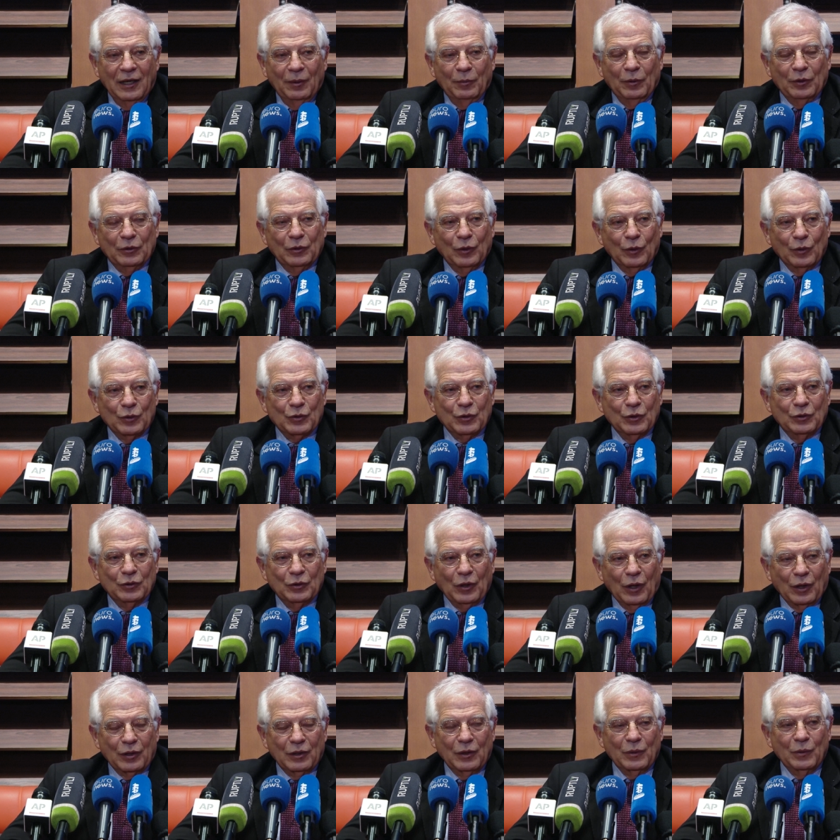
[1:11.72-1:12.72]
but also
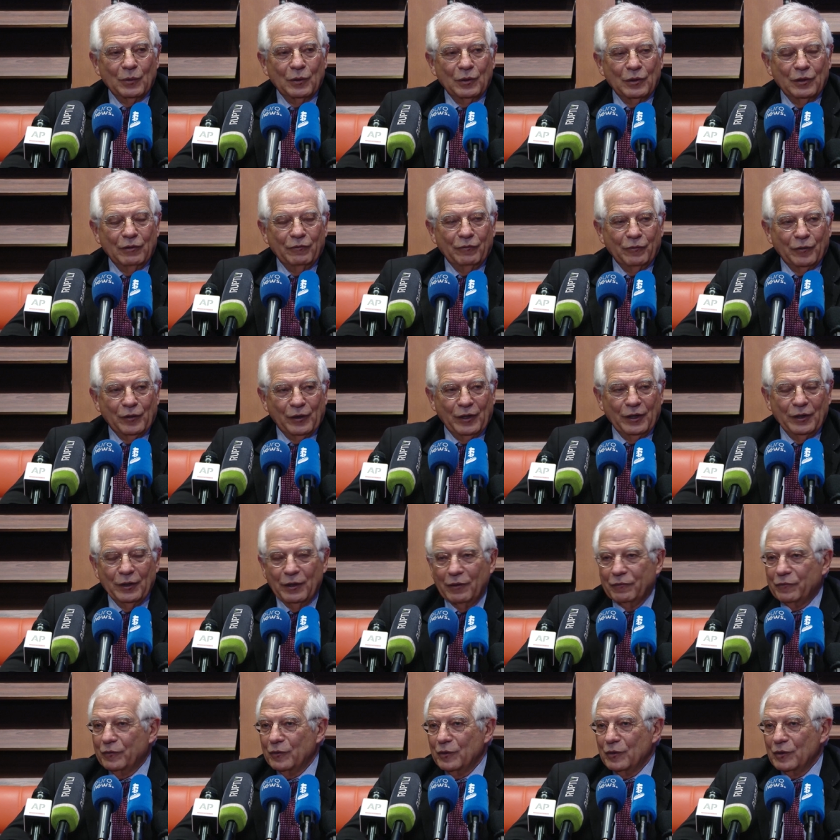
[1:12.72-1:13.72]
talking with the foreign
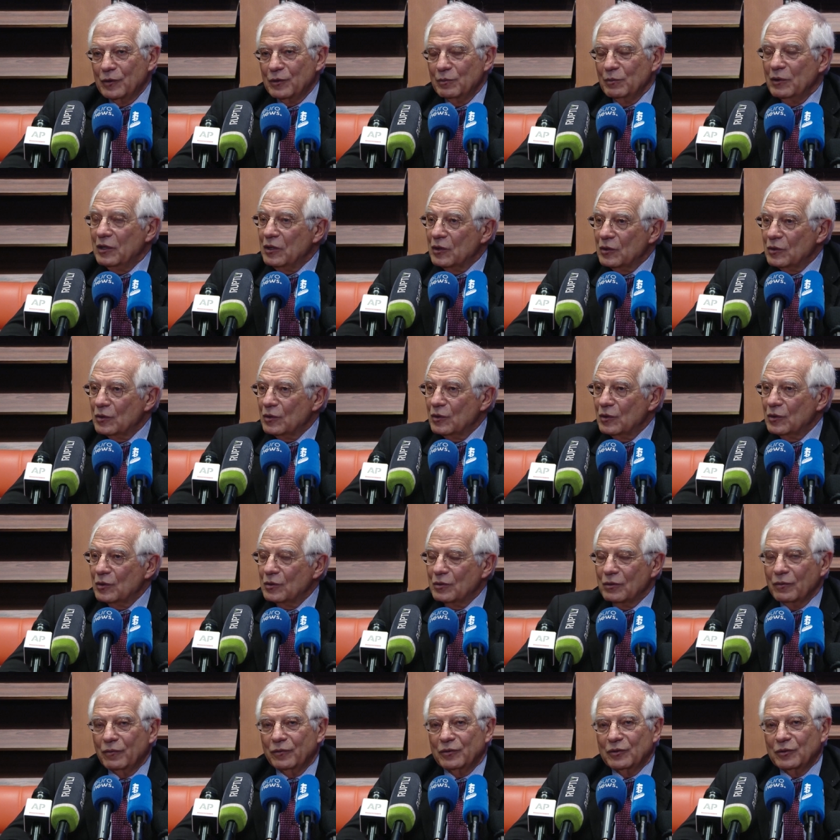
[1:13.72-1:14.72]
affairs
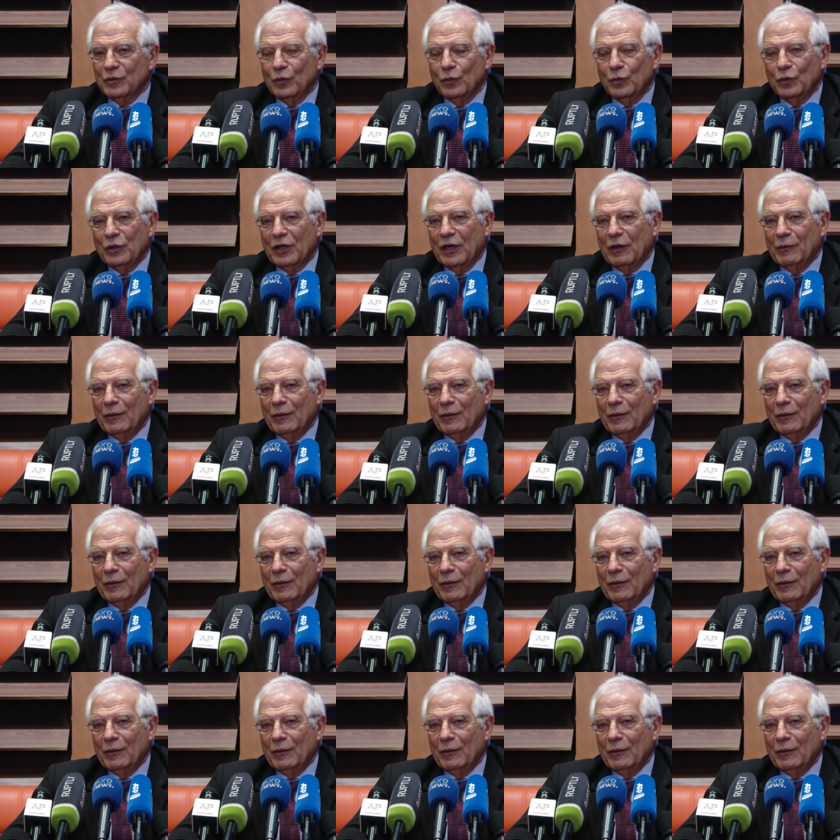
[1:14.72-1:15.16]
ministers of Saudi